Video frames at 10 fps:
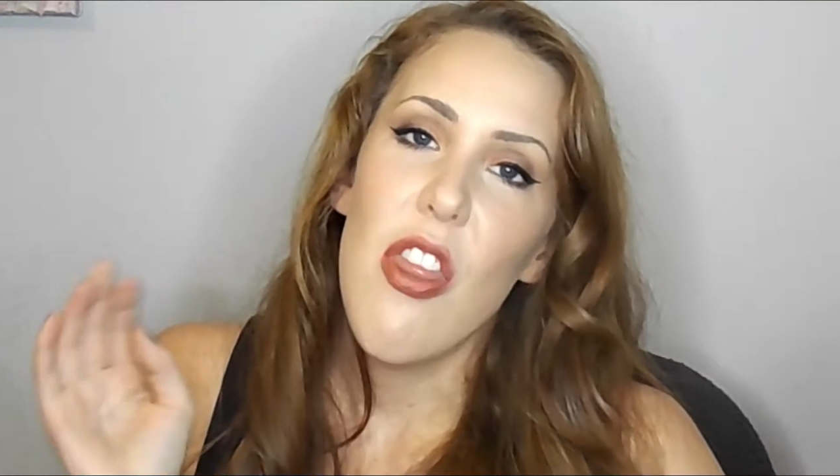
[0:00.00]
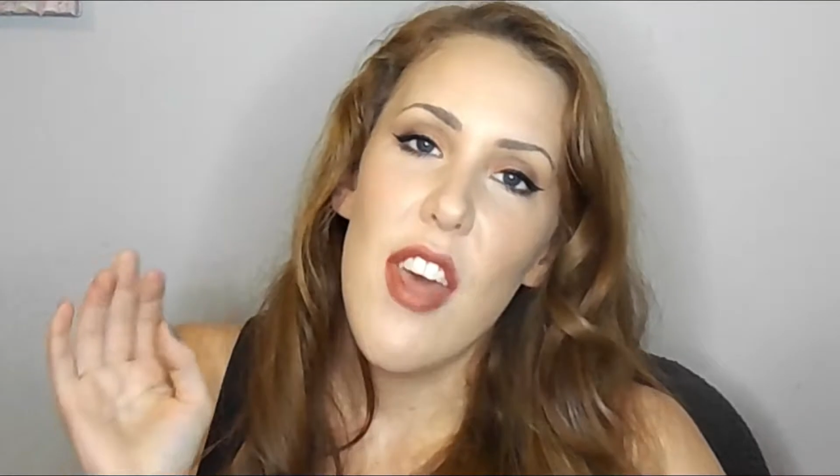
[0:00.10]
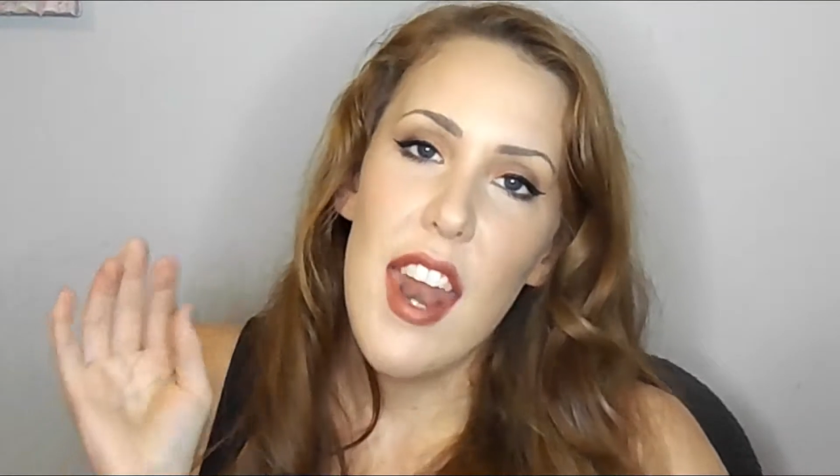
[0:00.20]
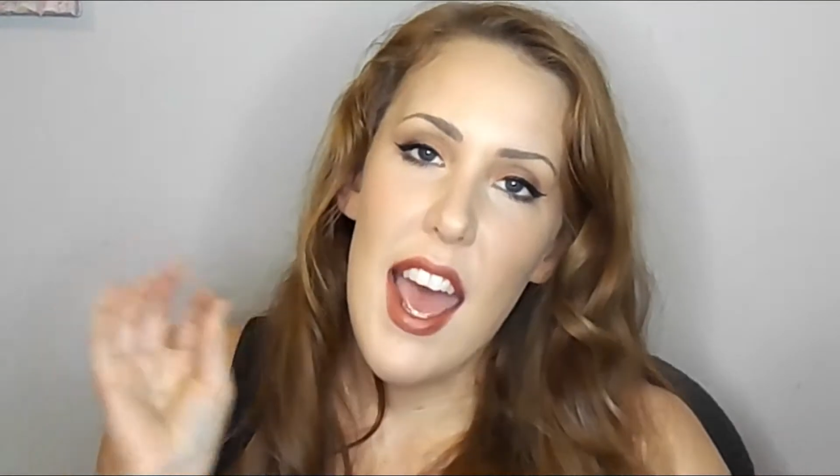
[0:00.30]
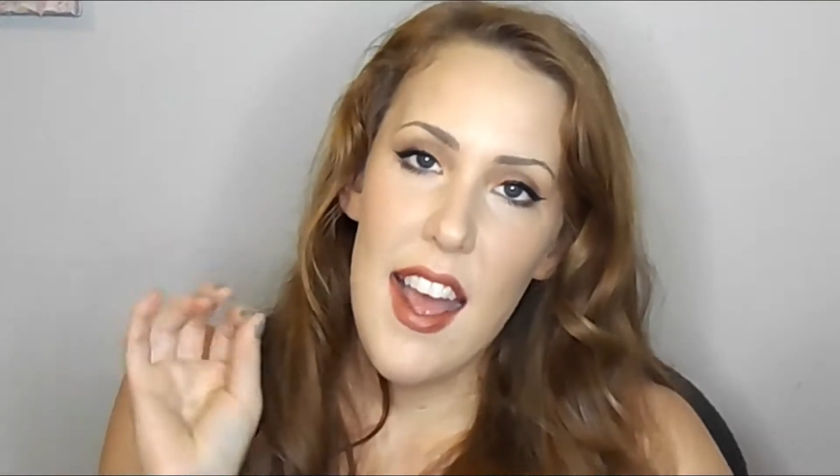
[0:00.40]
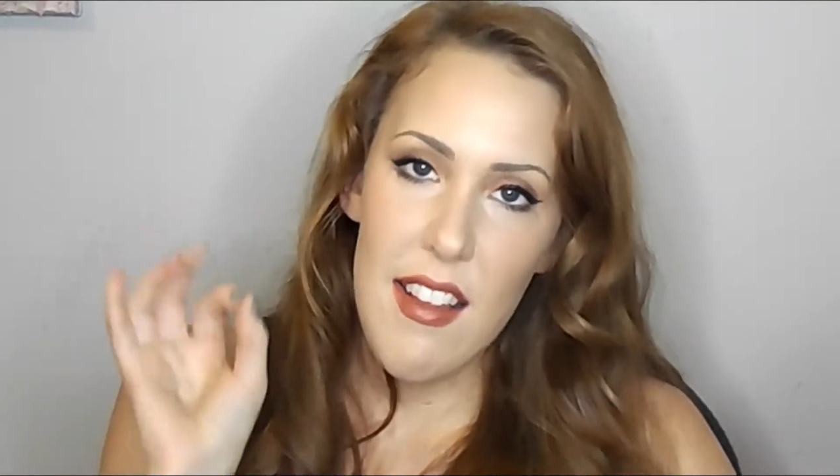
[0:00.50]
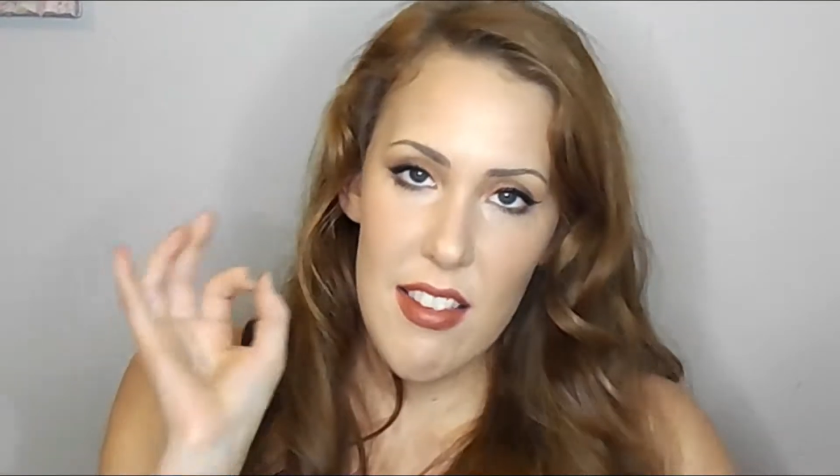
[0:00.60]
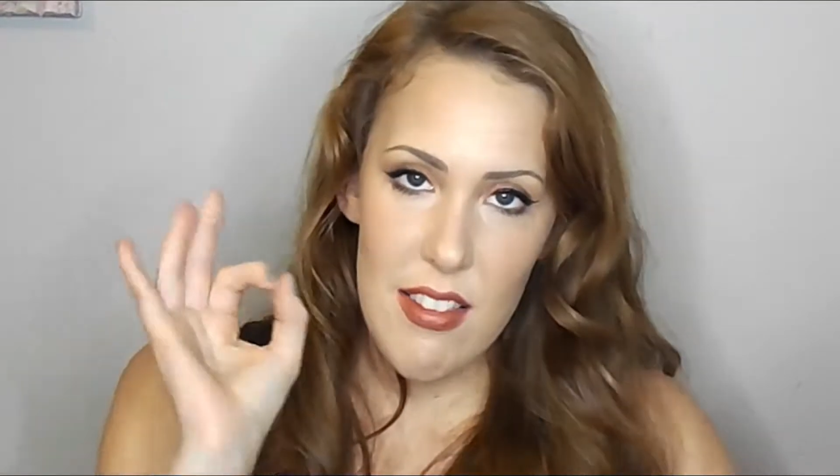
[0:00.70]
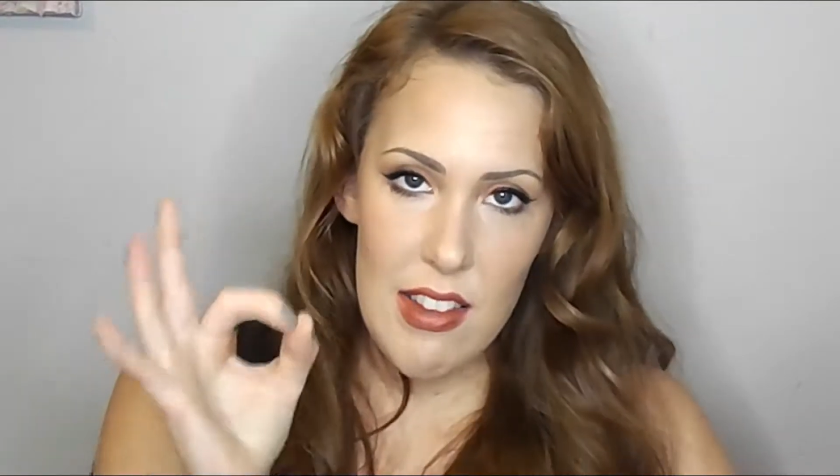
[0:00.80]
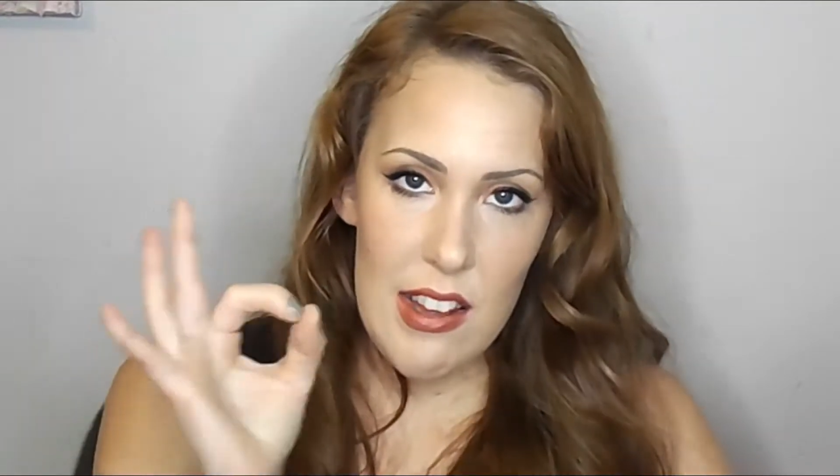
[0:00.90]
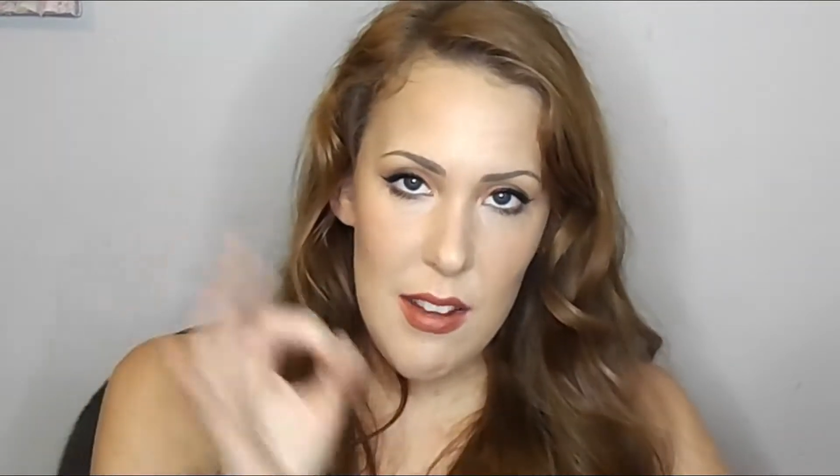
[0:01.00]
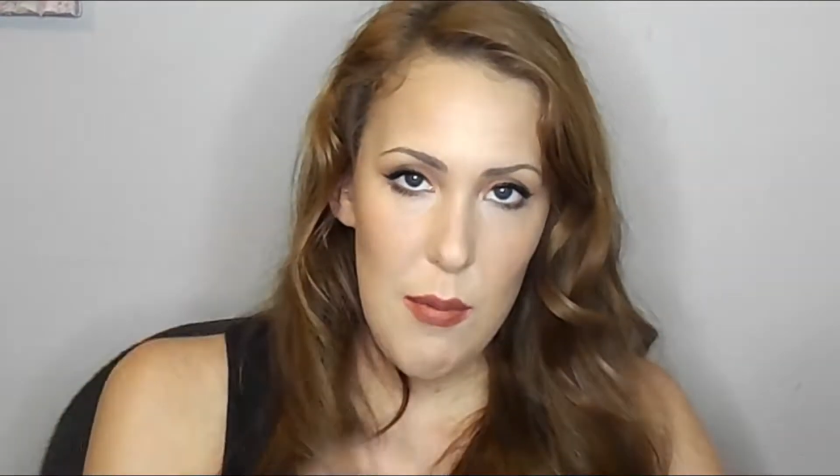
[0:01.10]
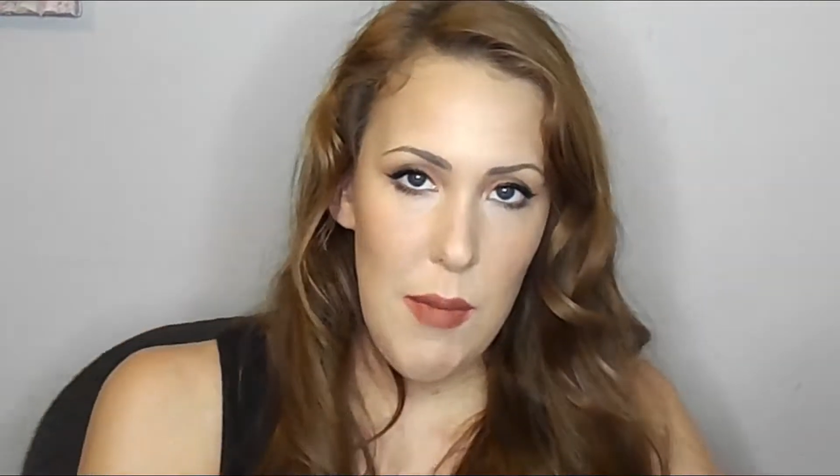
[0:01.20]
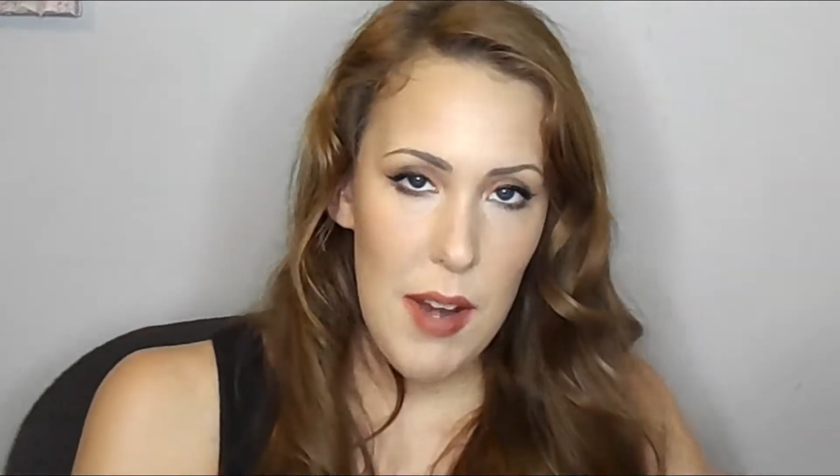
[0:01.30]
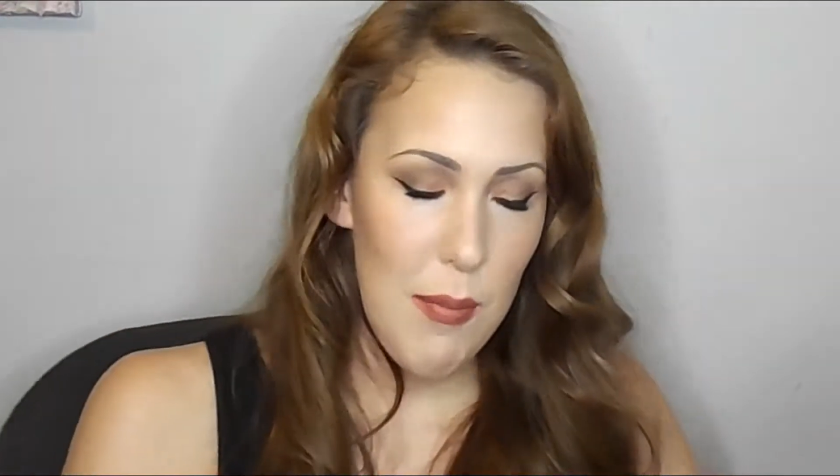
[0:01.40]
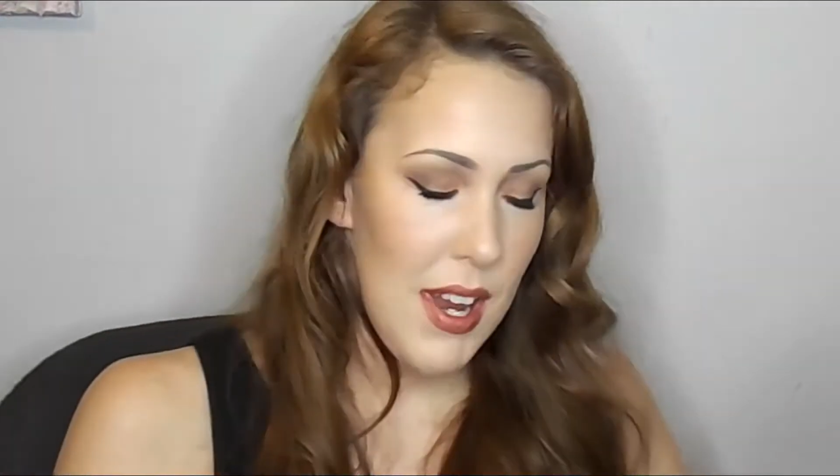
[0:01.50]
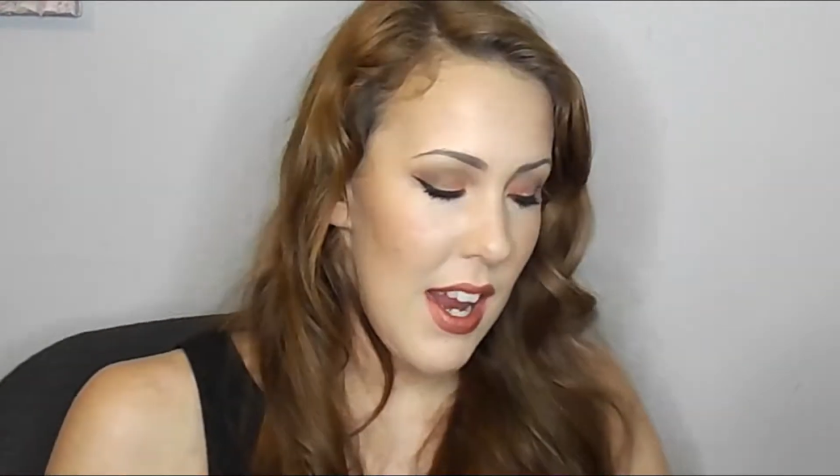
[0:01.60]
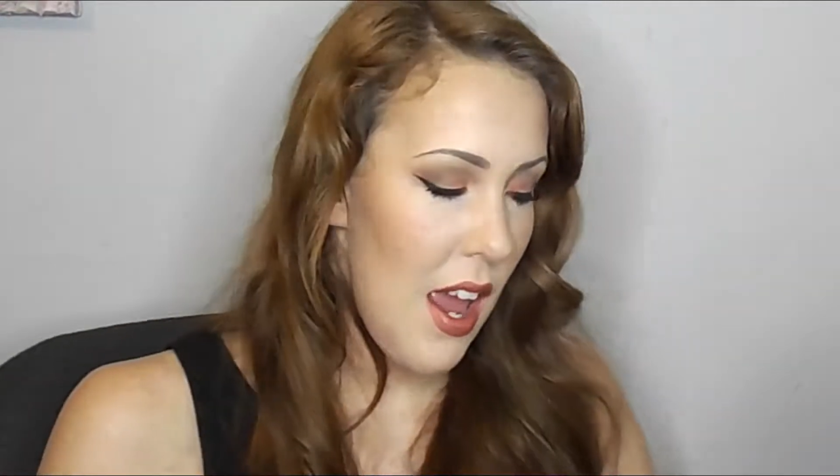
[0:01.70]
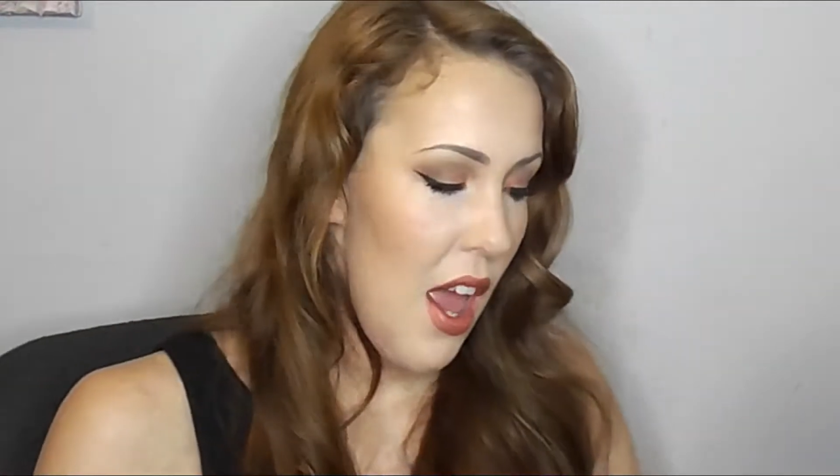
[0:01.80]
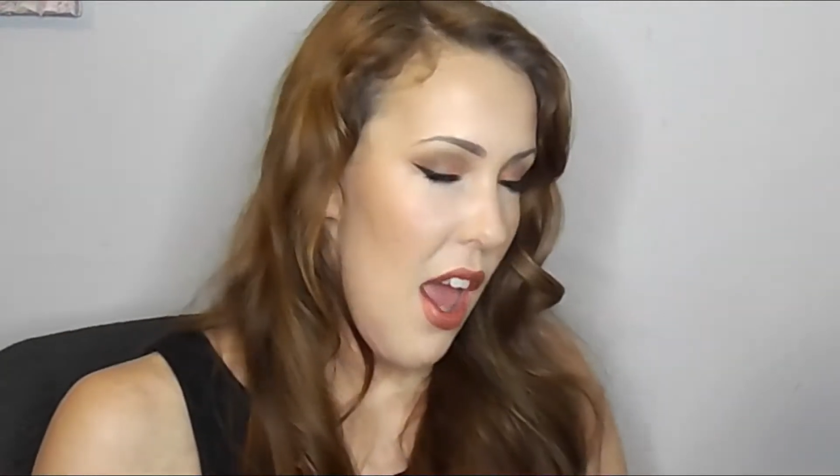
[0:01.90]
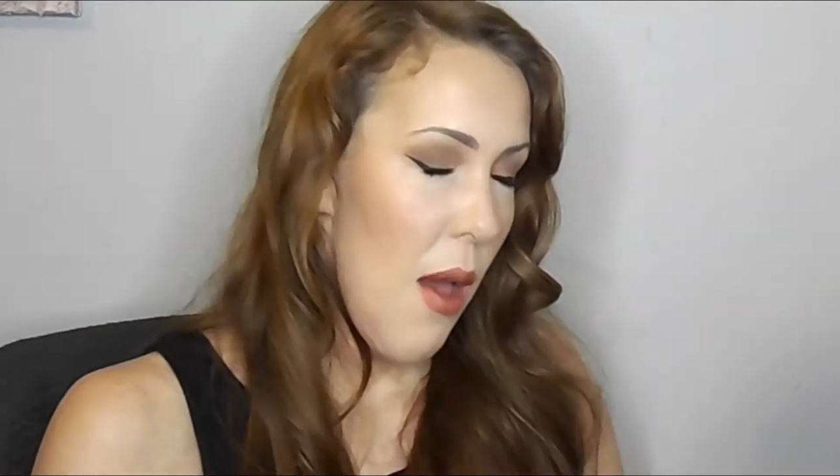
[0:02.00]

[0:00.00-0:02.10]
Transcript: that has made me